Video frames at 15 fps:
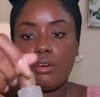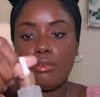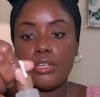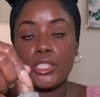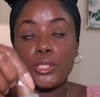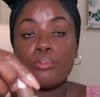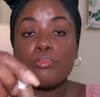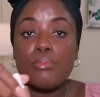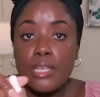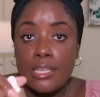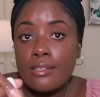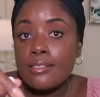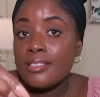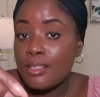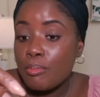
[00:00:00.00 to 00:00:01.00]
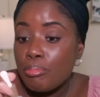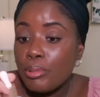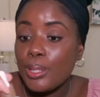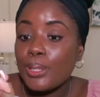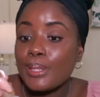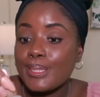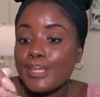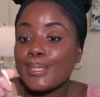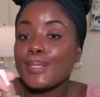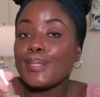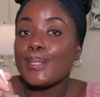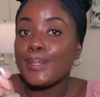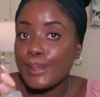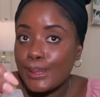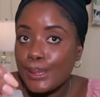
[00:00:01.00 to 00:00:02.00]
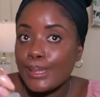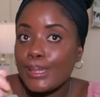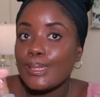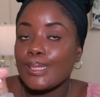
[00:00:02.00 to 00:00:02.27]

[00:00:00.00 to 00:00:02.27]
which means the product is good.